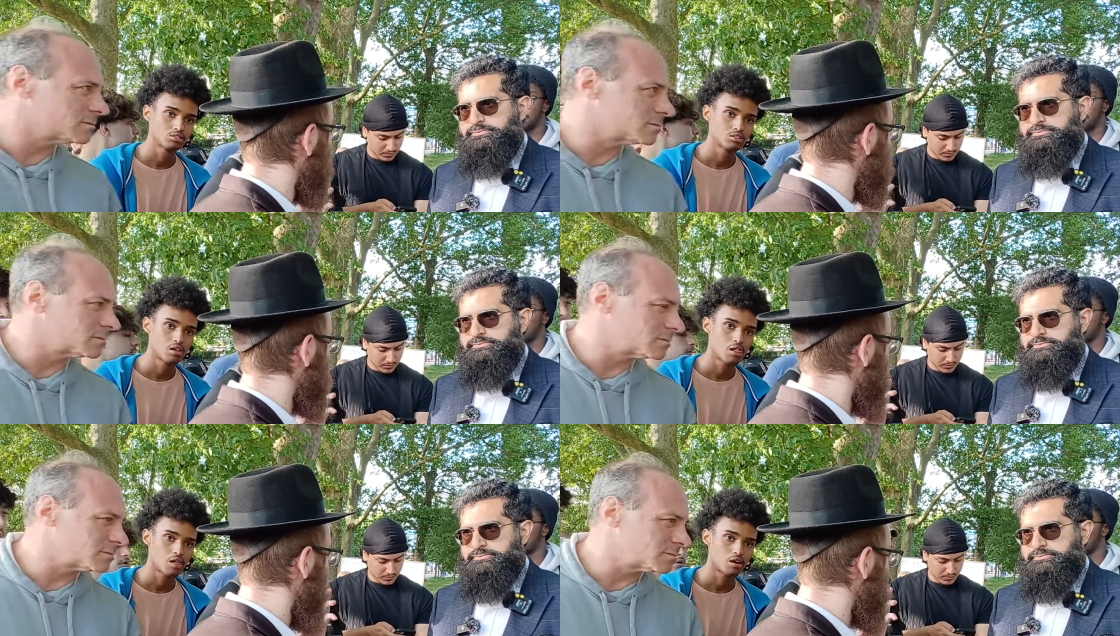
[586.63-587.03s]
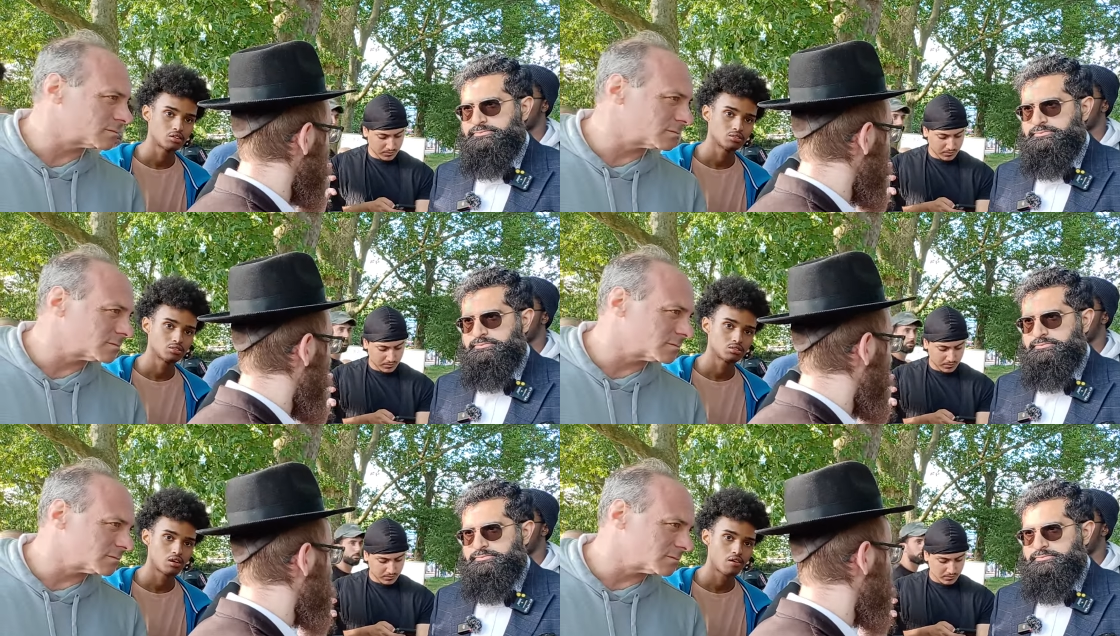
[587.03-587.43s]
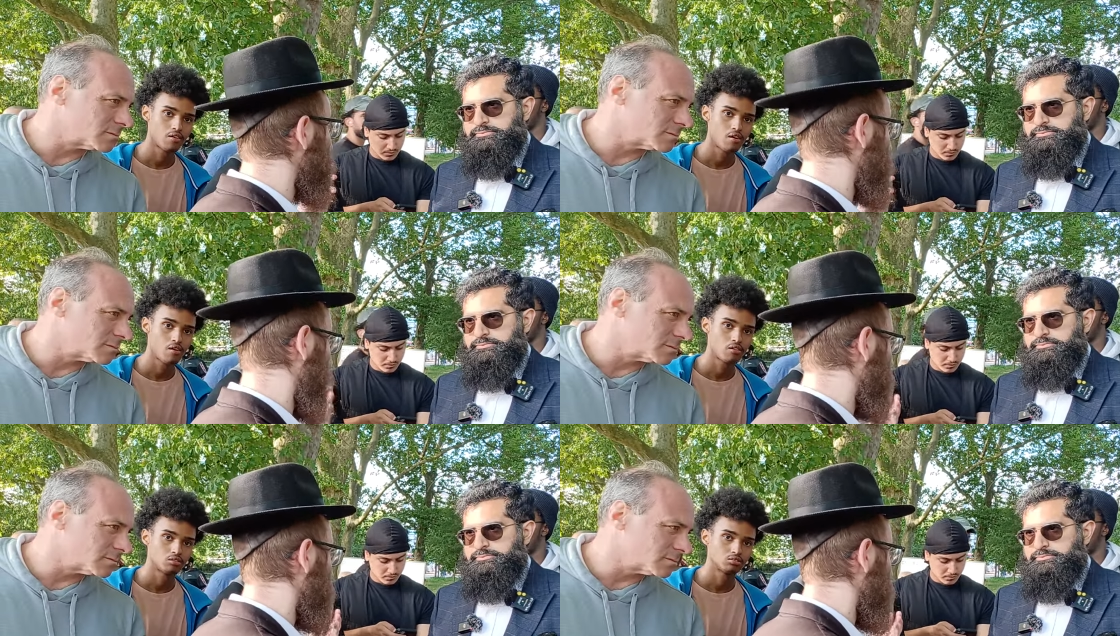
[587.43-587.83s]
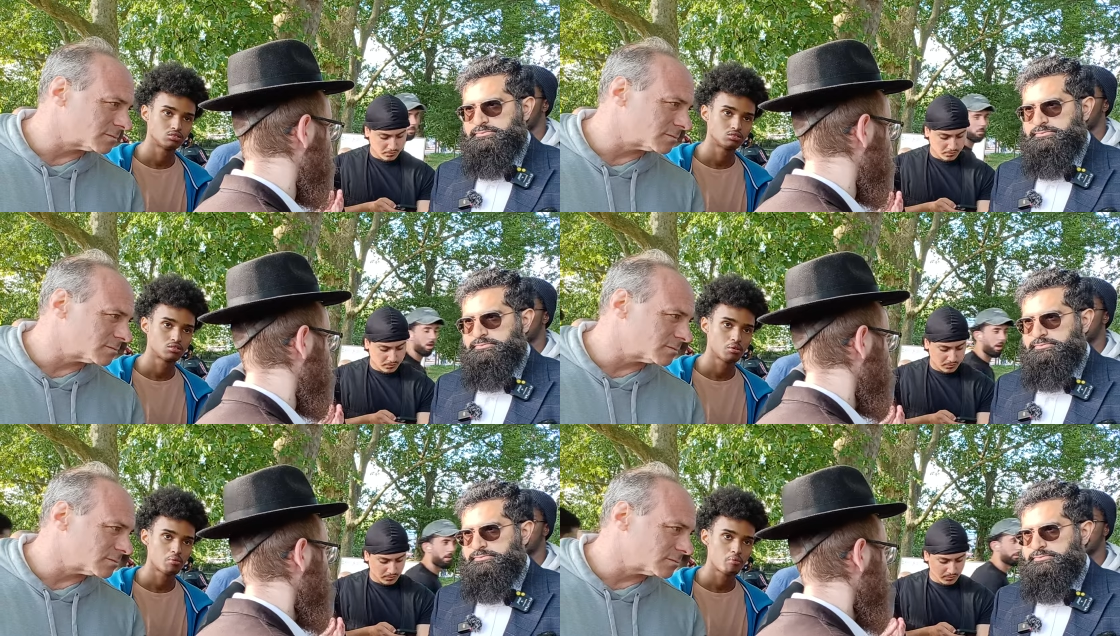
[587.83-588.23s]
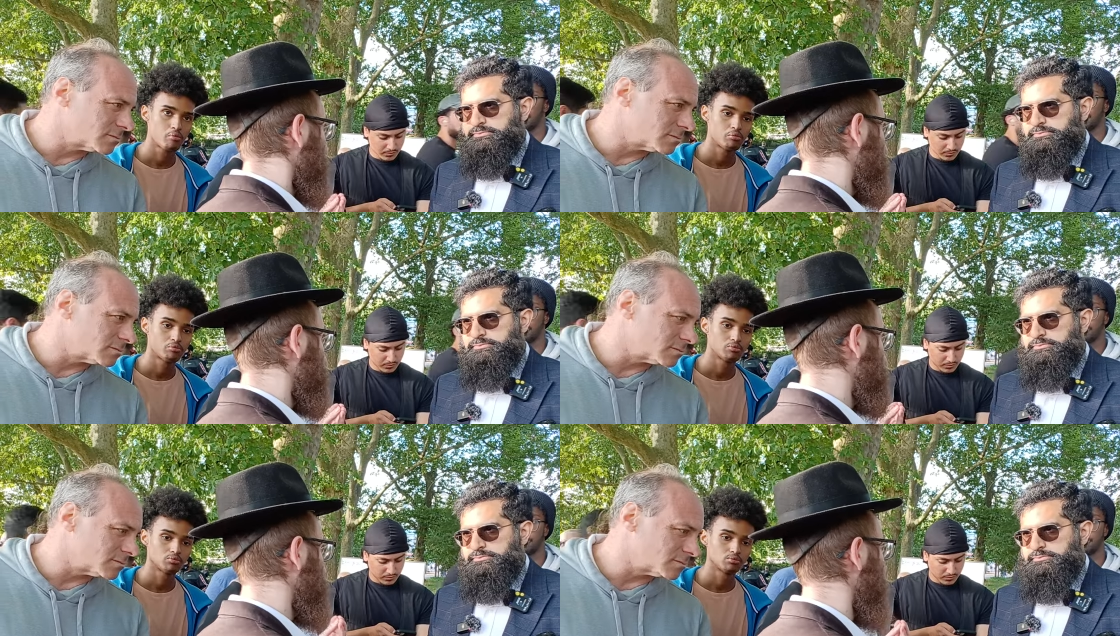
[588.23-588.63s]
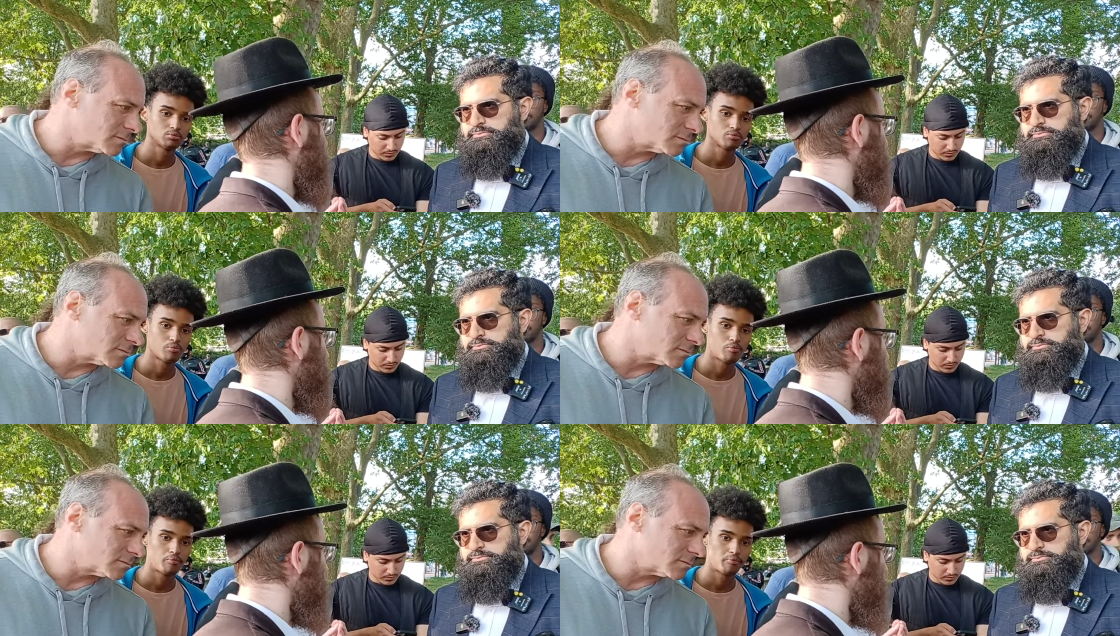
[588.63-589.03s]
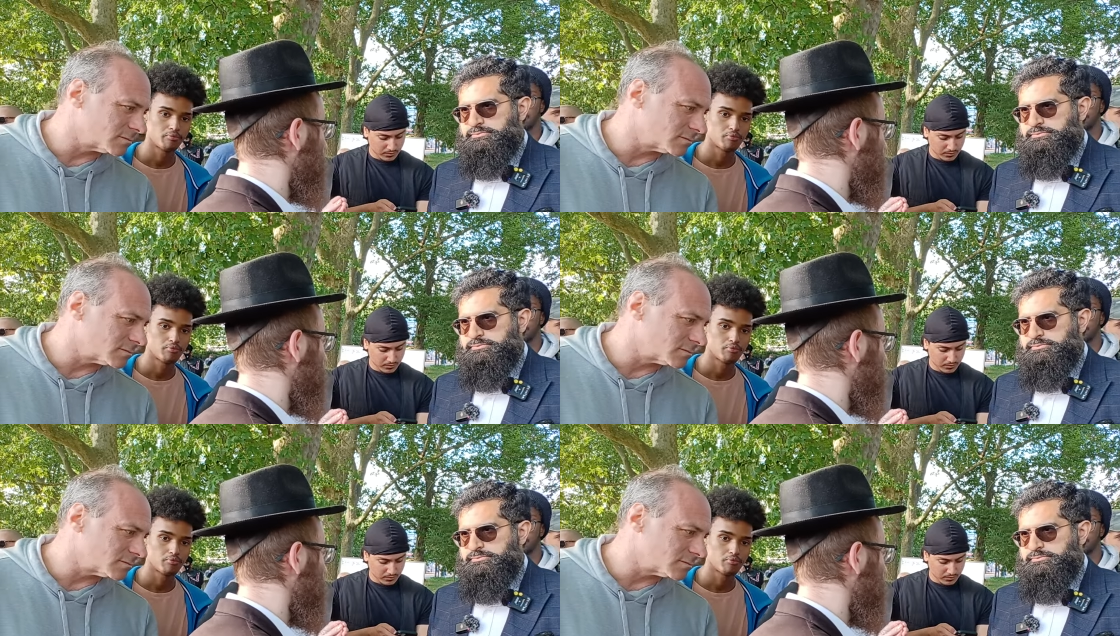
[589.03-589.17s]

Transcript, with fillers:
Speaker 1: As if, as if I was intending to trick you